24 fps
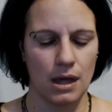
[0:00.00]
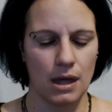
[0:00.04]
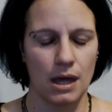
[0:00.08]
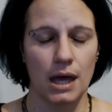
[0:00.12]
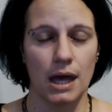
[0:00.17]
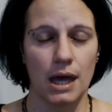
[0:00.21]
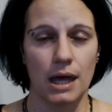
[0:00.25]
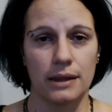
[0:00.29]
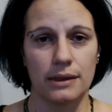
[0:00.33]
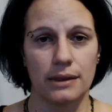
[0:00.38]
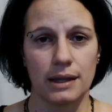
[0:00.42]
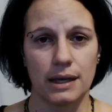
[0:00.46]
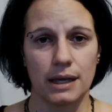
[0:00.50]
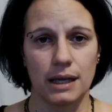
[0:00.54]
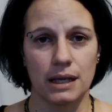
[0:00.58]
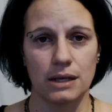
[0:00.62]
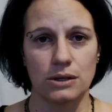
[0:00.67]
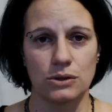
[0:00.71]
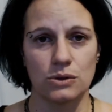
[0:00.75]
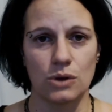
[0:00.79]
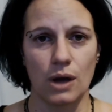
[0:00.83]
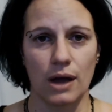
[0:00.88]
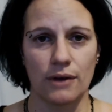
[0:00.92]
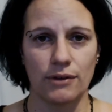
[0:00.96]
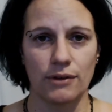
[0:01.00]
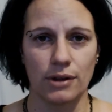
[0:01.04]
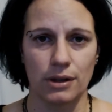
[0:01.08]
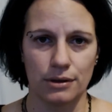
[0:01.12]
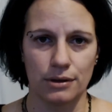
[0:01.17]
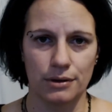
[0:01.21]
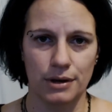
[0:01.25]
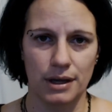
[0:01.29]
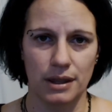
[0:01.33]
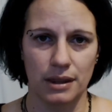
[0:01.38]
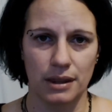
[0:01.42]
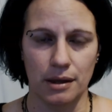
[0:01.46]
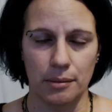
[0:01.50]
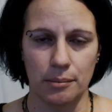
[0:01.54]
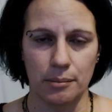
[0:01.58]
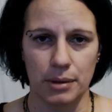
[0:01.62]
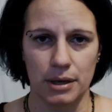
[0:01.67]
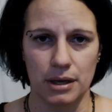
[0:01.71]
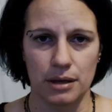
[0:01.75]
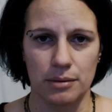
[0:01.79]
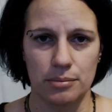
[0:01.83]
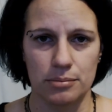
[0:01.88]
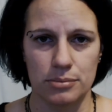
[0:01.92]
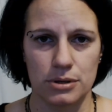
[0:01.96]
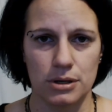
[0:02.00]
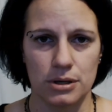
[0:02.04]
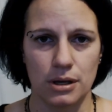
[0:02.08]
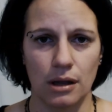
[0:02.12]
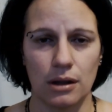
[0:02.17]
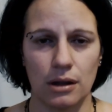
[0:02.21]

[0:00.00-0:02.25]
and then you have a look at that paper,